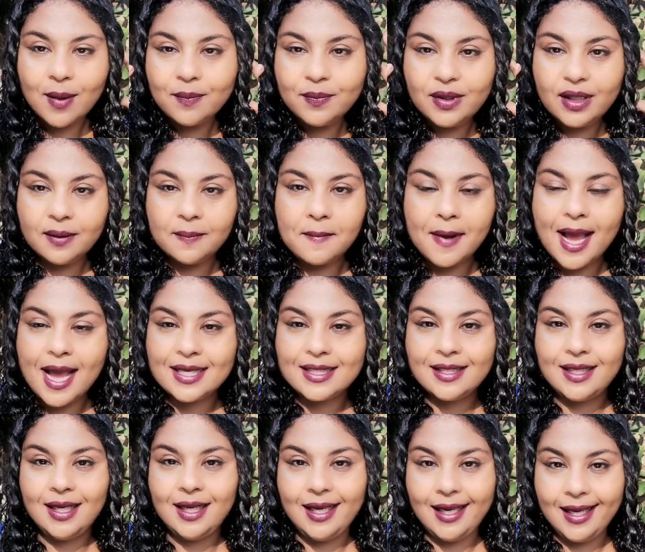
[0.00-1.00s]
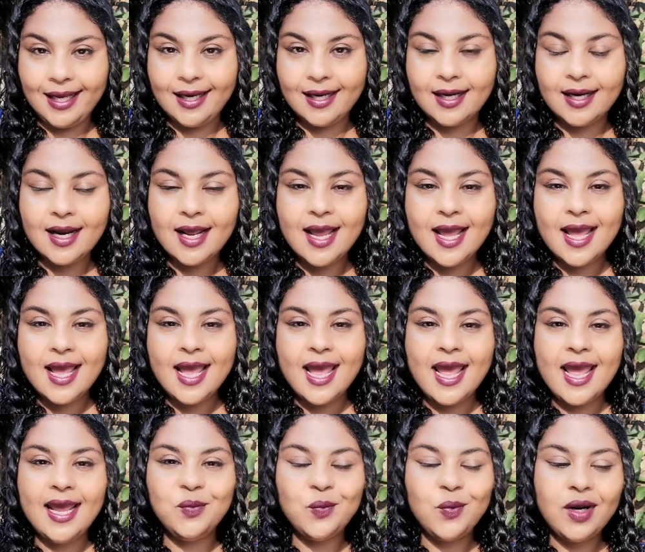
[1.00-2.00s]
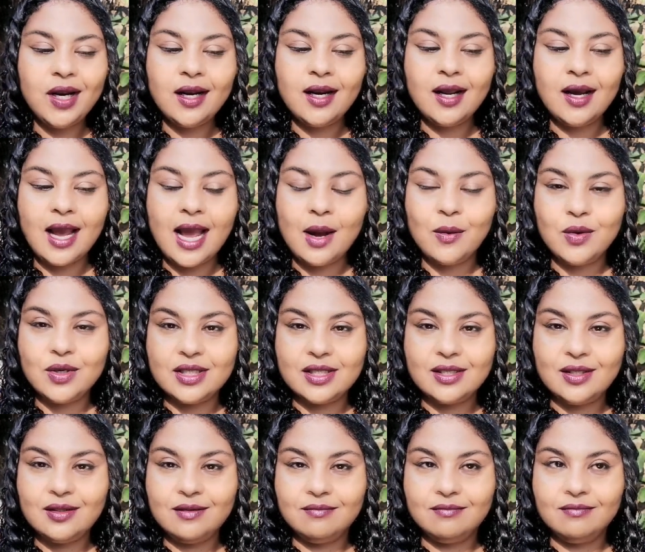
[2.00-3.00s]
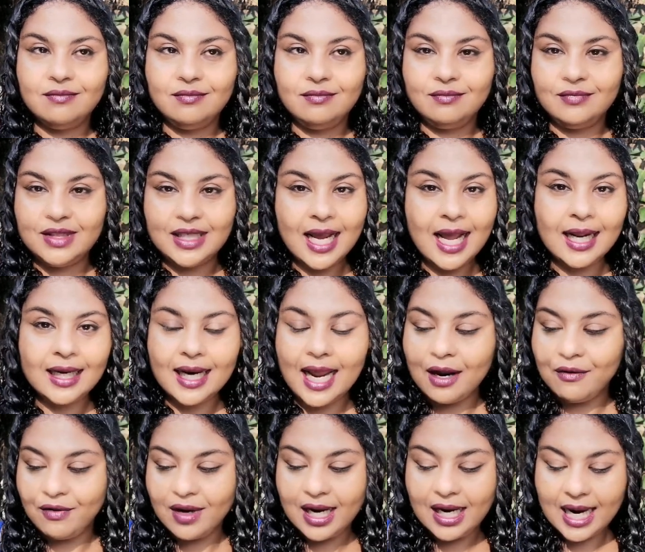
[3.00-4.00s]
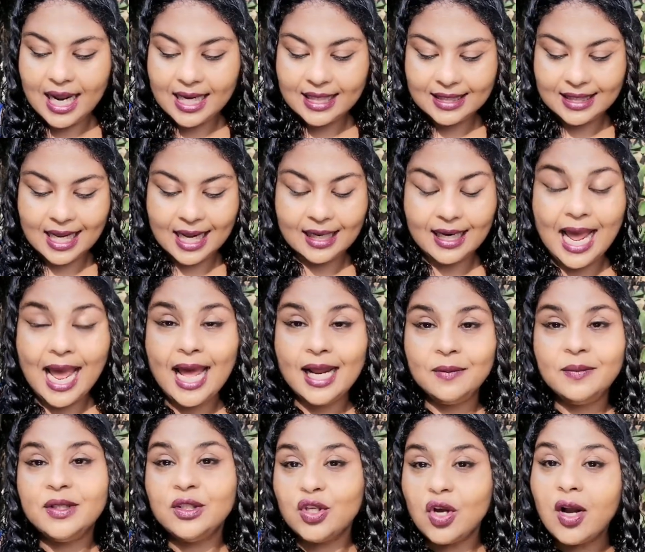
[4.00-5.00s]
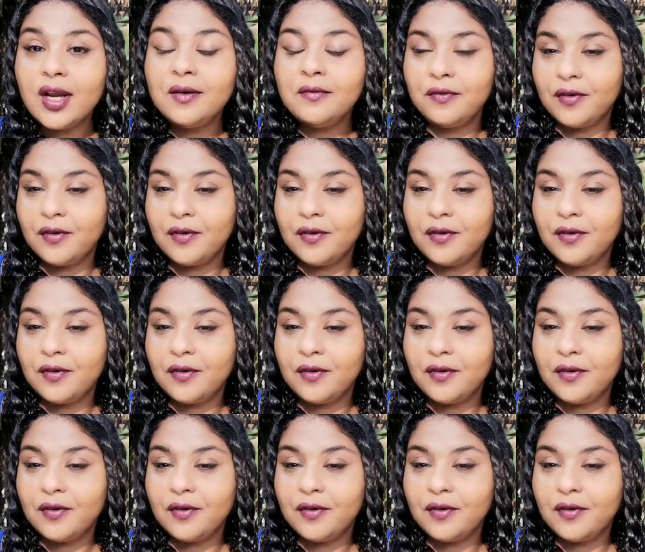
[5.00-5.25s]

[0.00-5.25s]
rub the mask in. And when I was done, I realized that I had